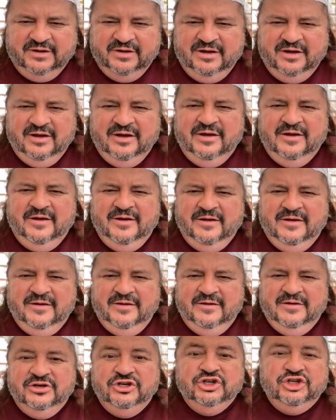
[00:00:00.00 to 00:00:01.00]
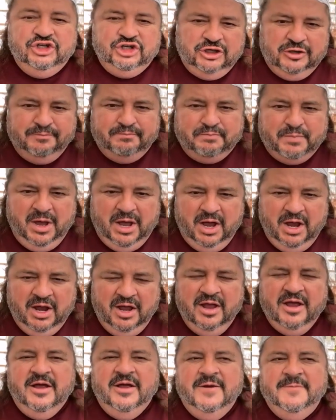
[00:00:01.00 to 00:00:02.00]
sheep,
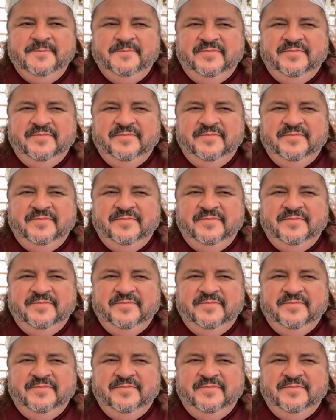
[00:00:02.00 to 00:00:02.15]
there